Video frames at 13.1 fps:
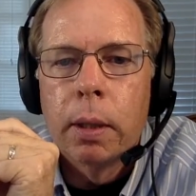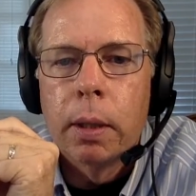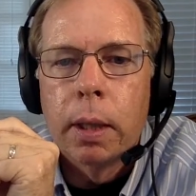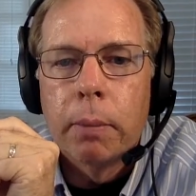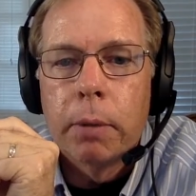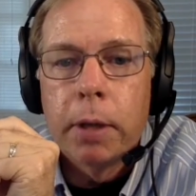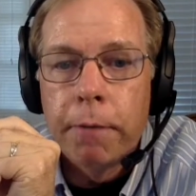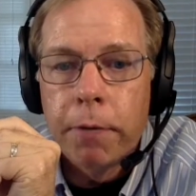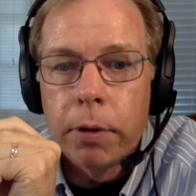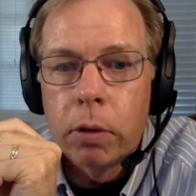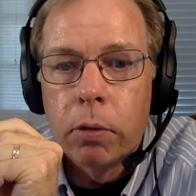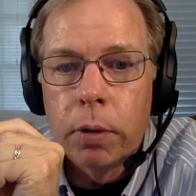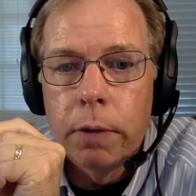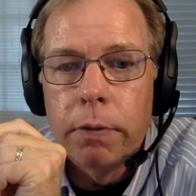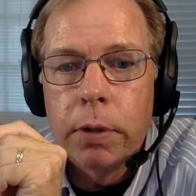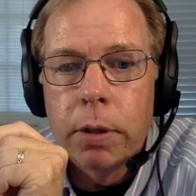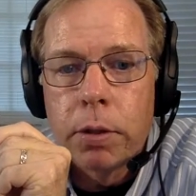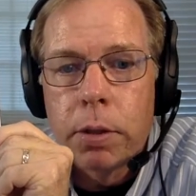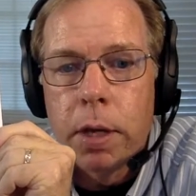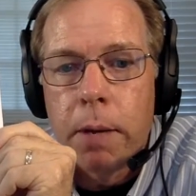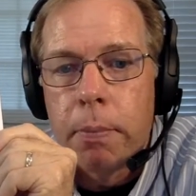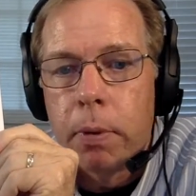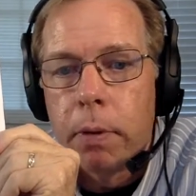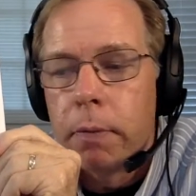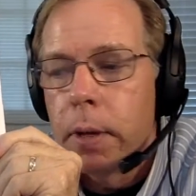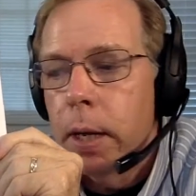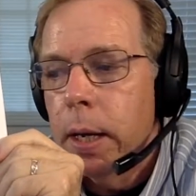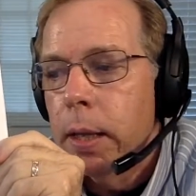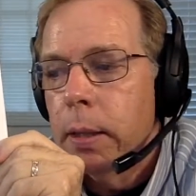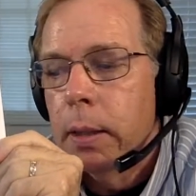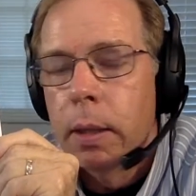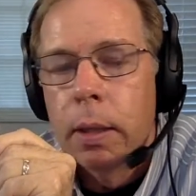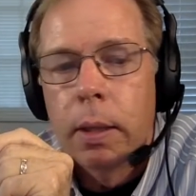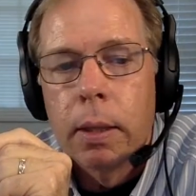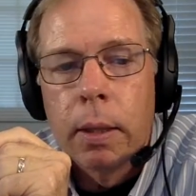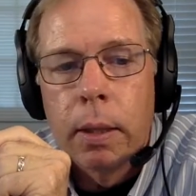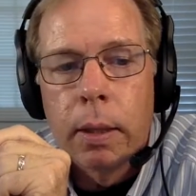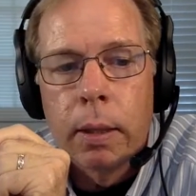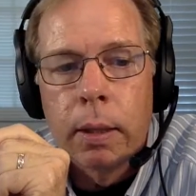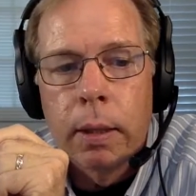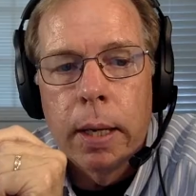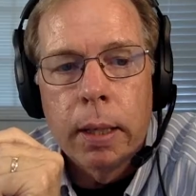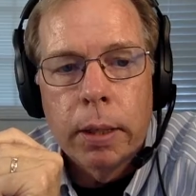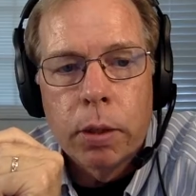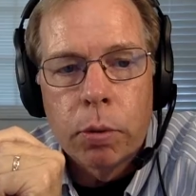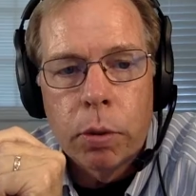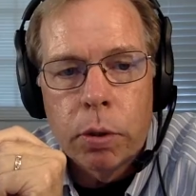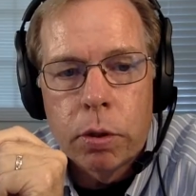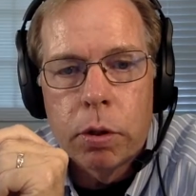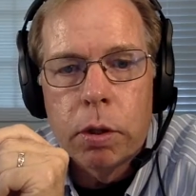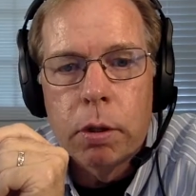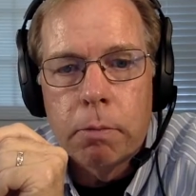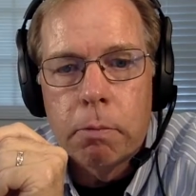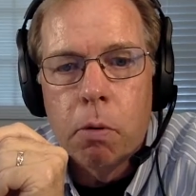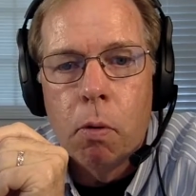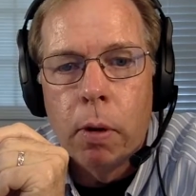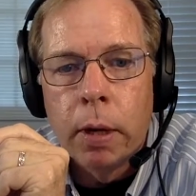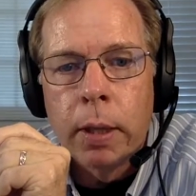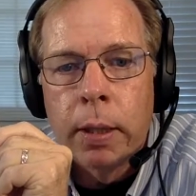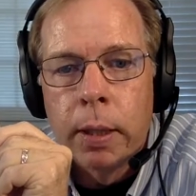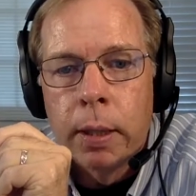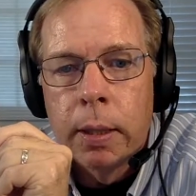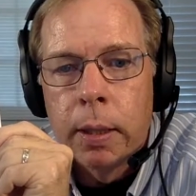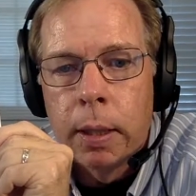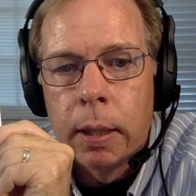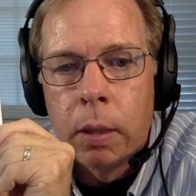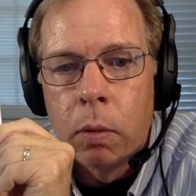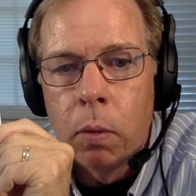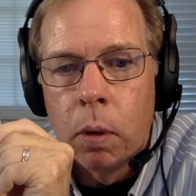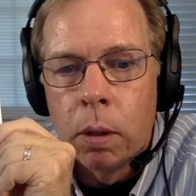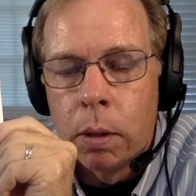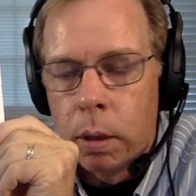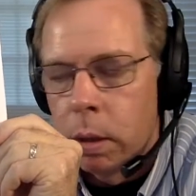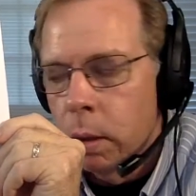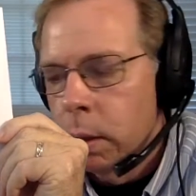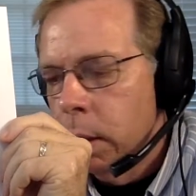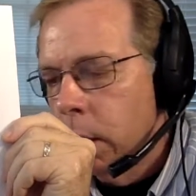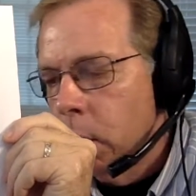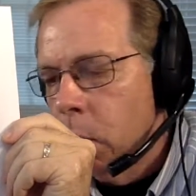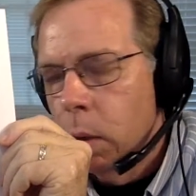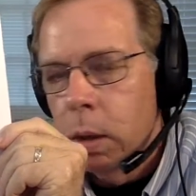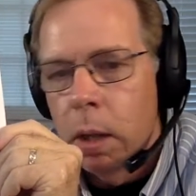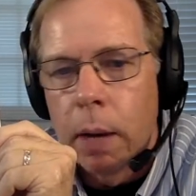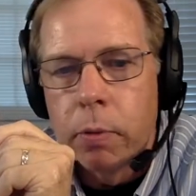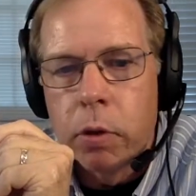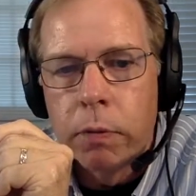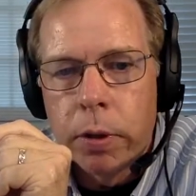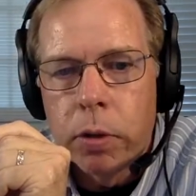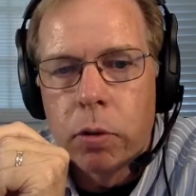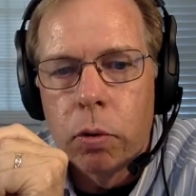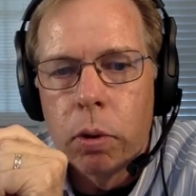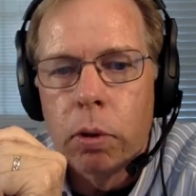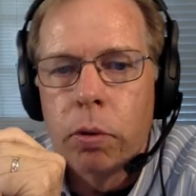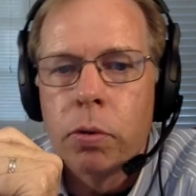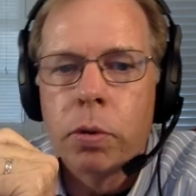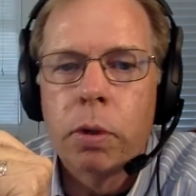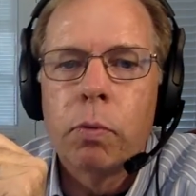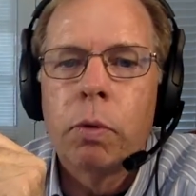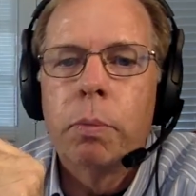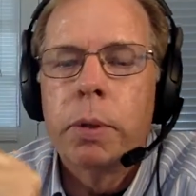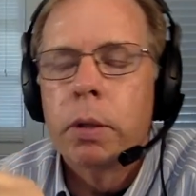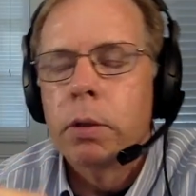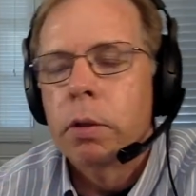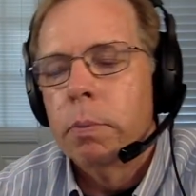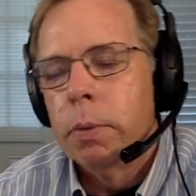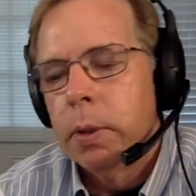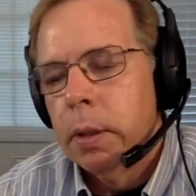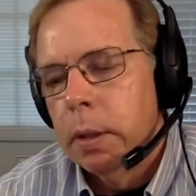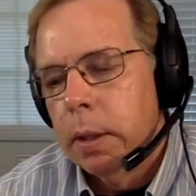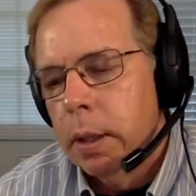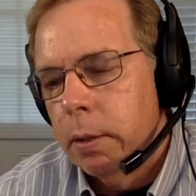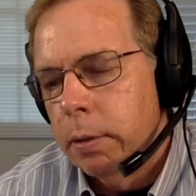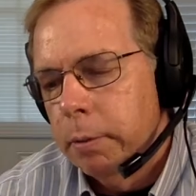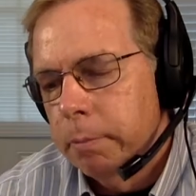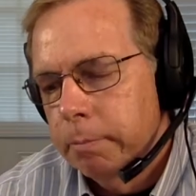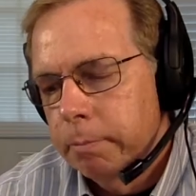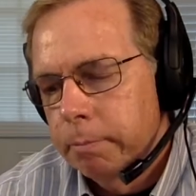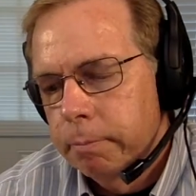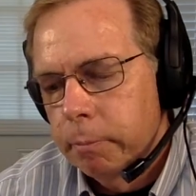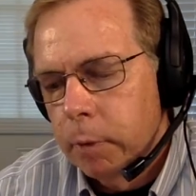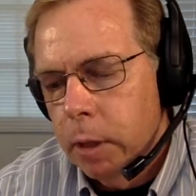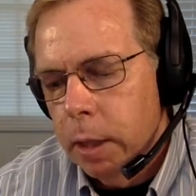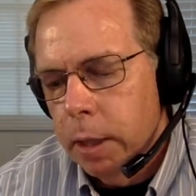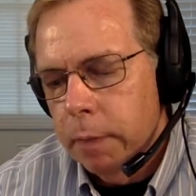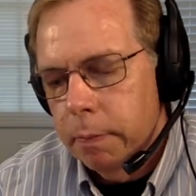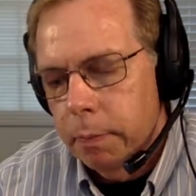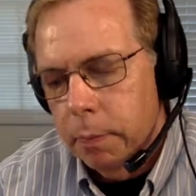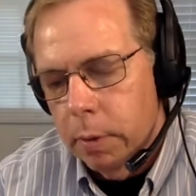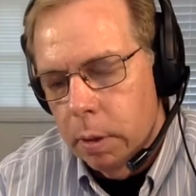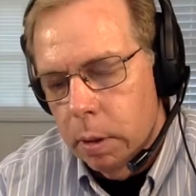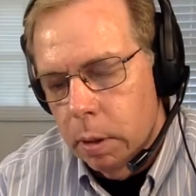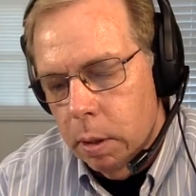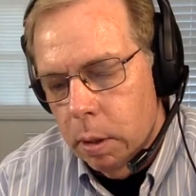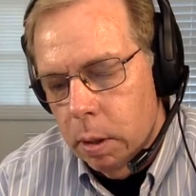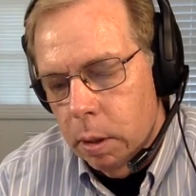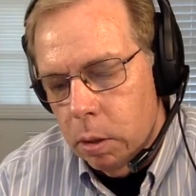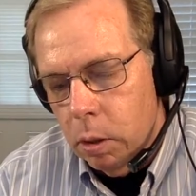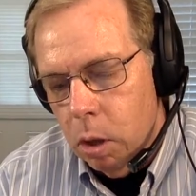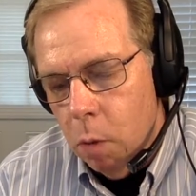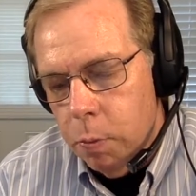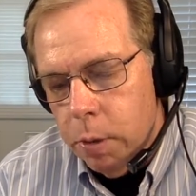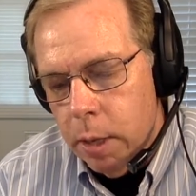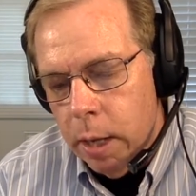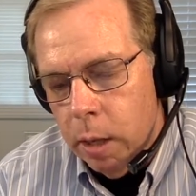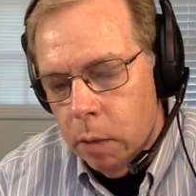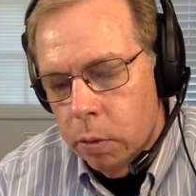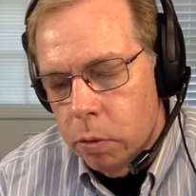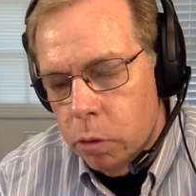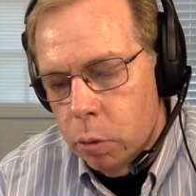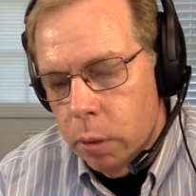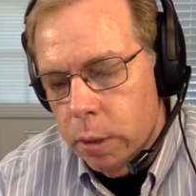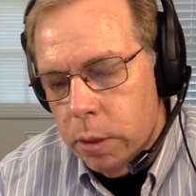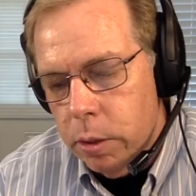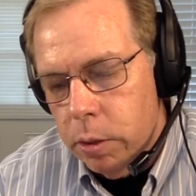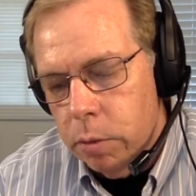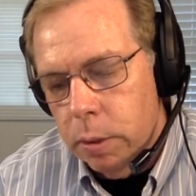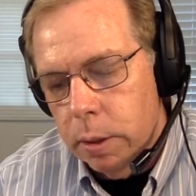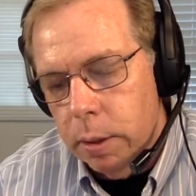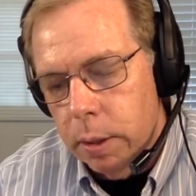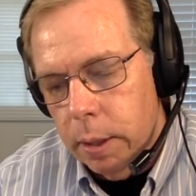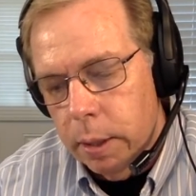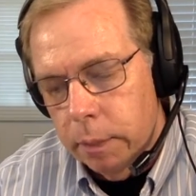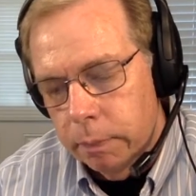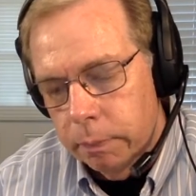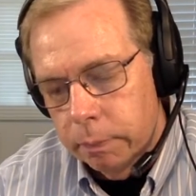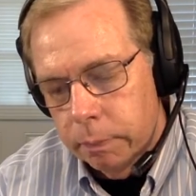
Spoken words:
And I'm definitely going to give you an example of that, at least to a certain point, in one of the observational clues that we'll be interpreting together. Okay? So I hope you got all those questions written down.